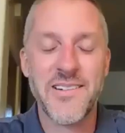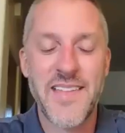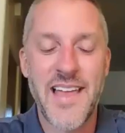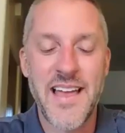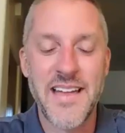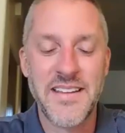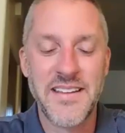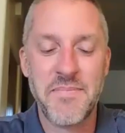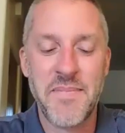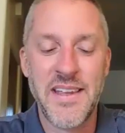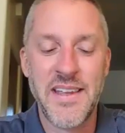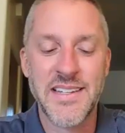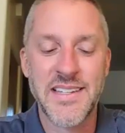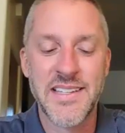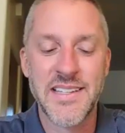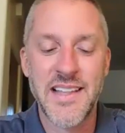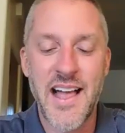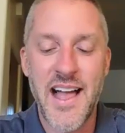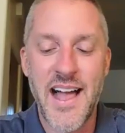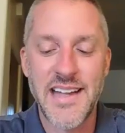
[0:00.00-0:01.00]
That means a
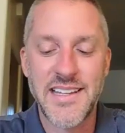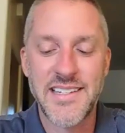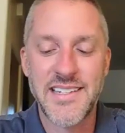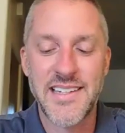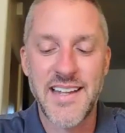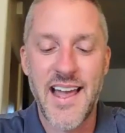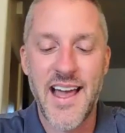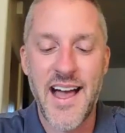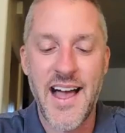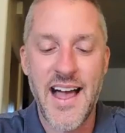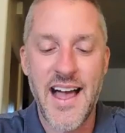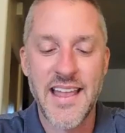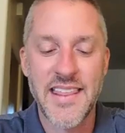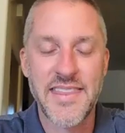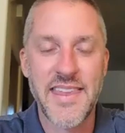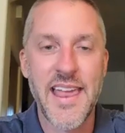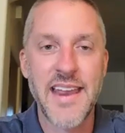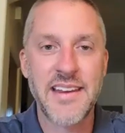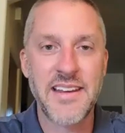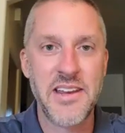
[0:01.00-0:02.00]
lot.
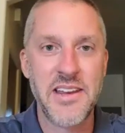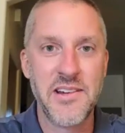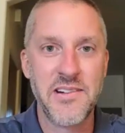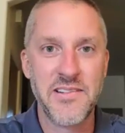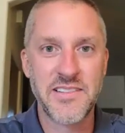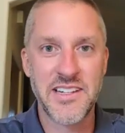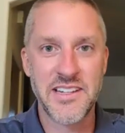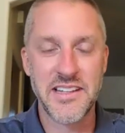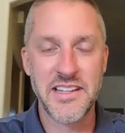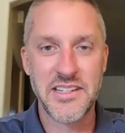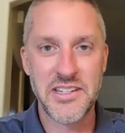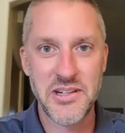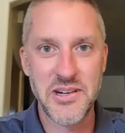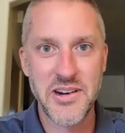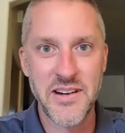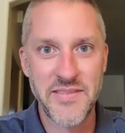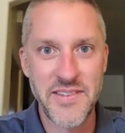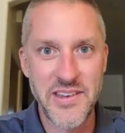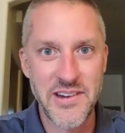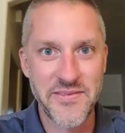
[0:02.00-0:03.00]
Thank you to the two
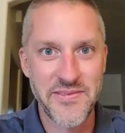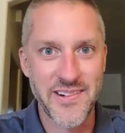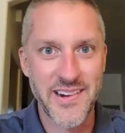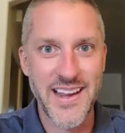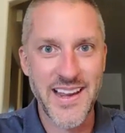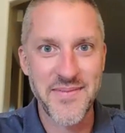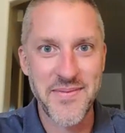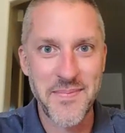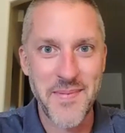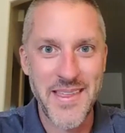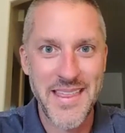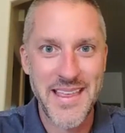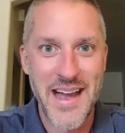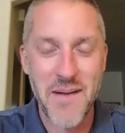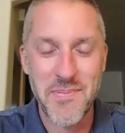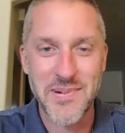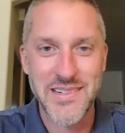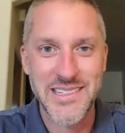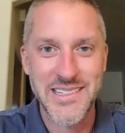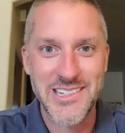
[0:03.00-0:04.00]
of you for giving me the
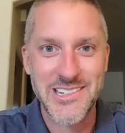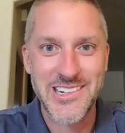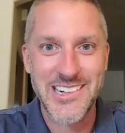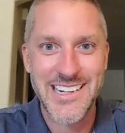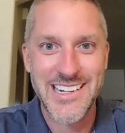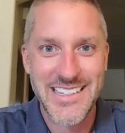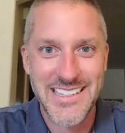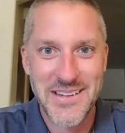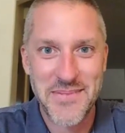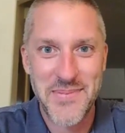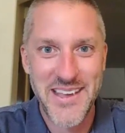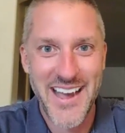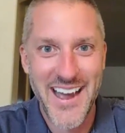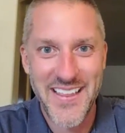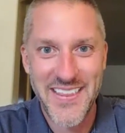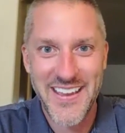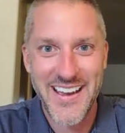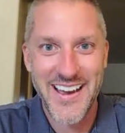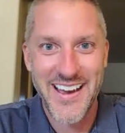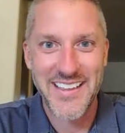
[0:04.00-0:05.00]
opportunity to be
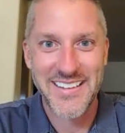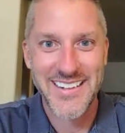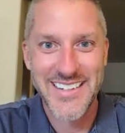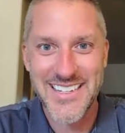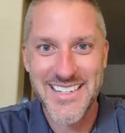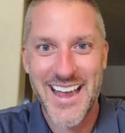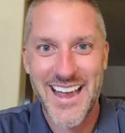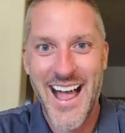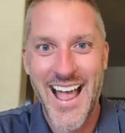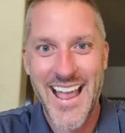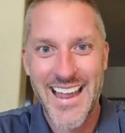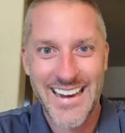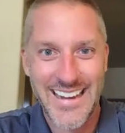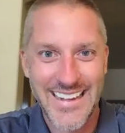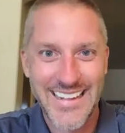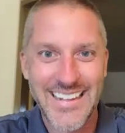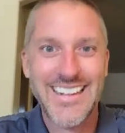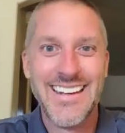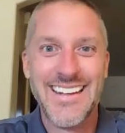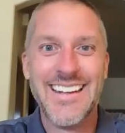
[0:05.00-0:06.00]
on the other side
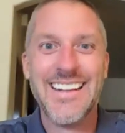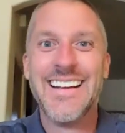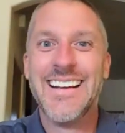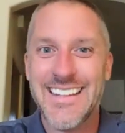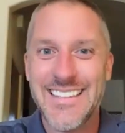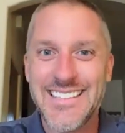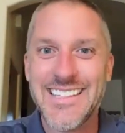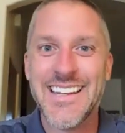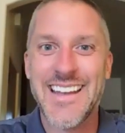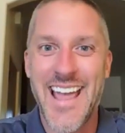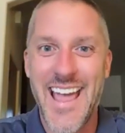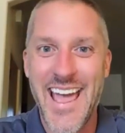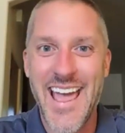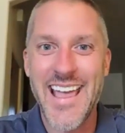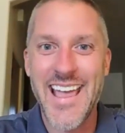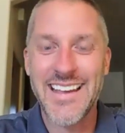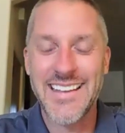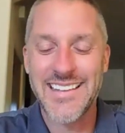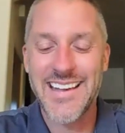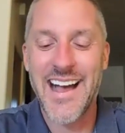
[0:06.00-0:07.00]

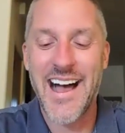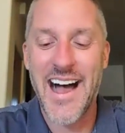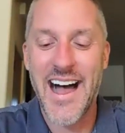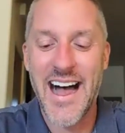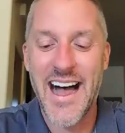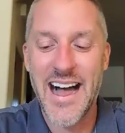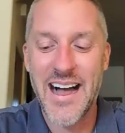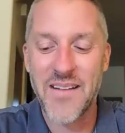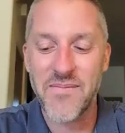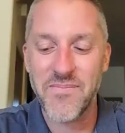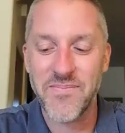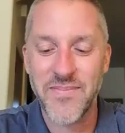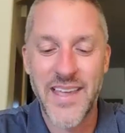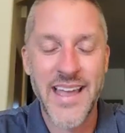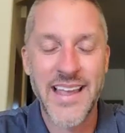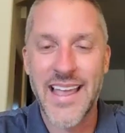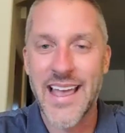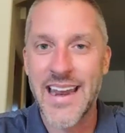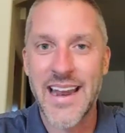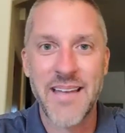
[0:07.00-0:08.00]
today.
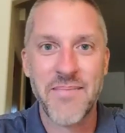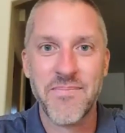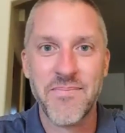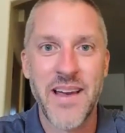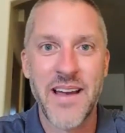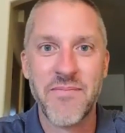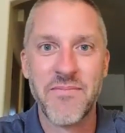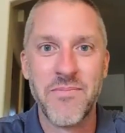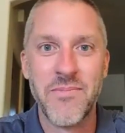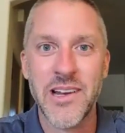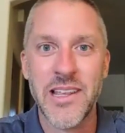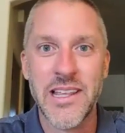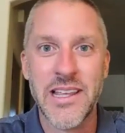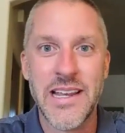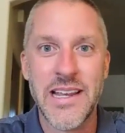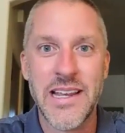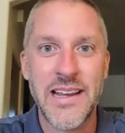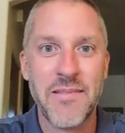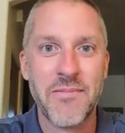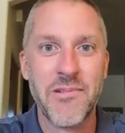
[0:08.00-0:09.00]
Again, I'm
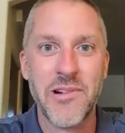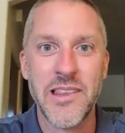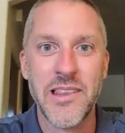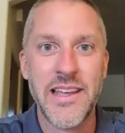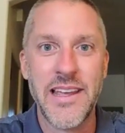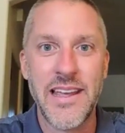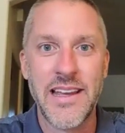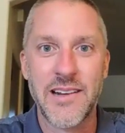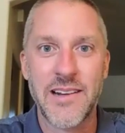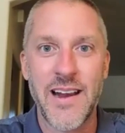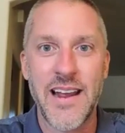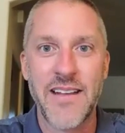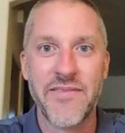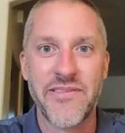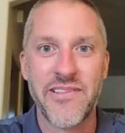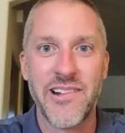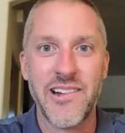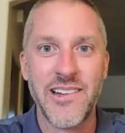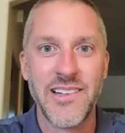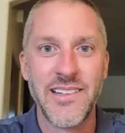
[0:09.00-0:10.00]
really, really
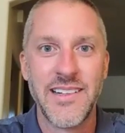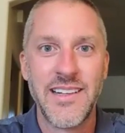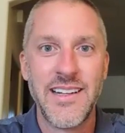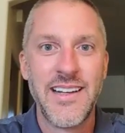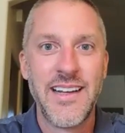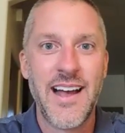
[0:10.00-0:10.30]
grateful.